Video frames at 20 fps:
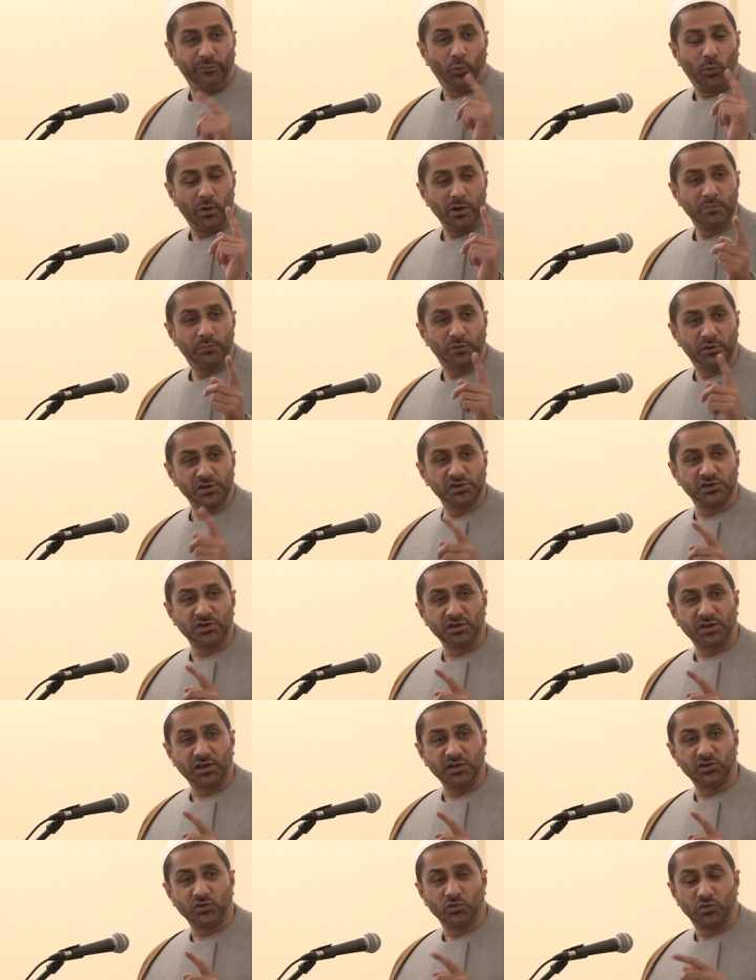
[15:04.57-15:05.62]
one person
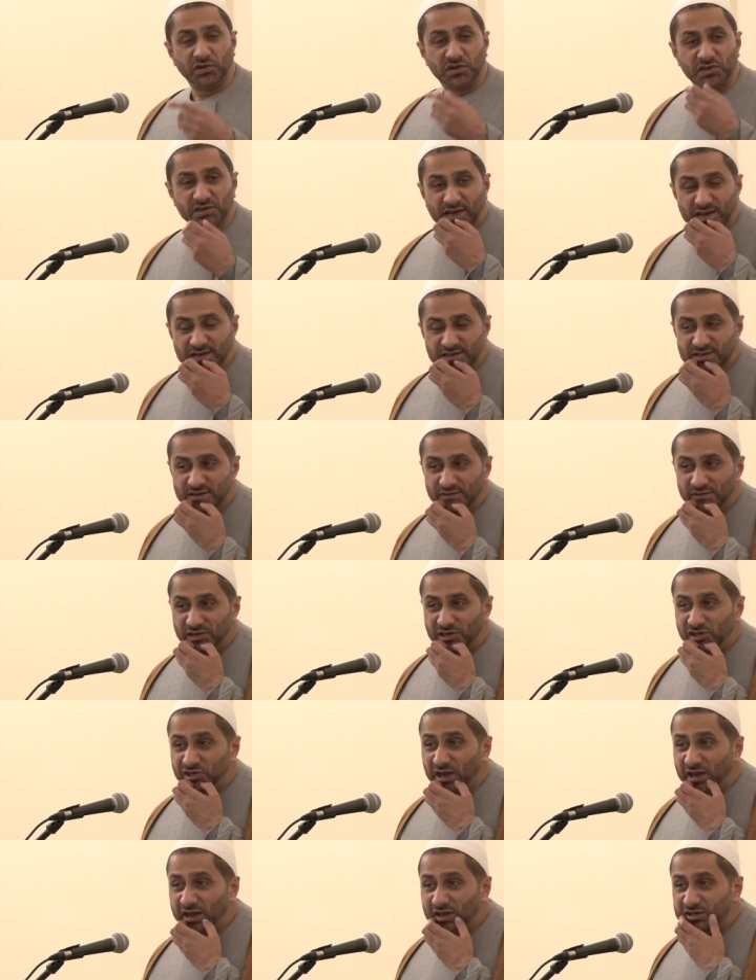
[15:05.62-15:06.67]
can so decisively
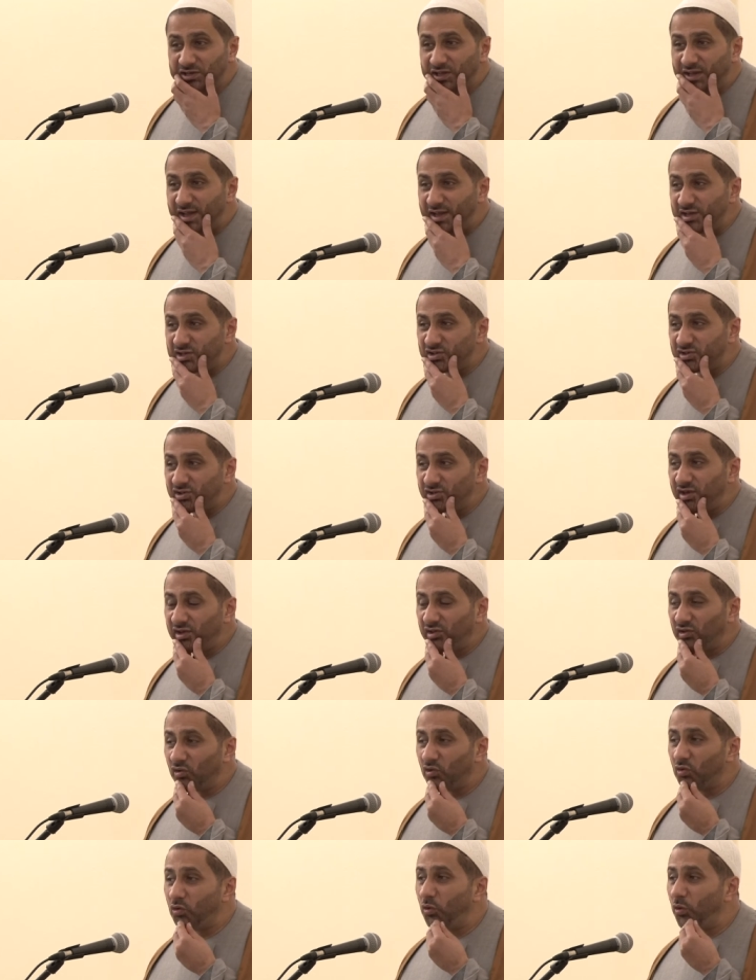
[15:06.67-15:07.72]
change the history and
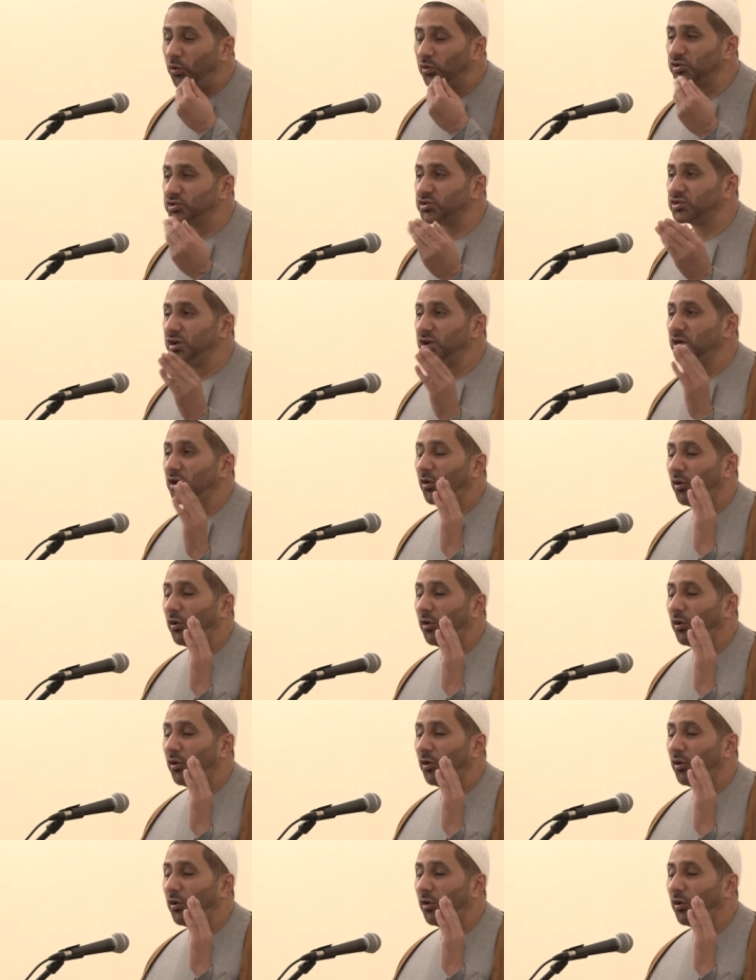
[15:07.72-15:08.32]
the course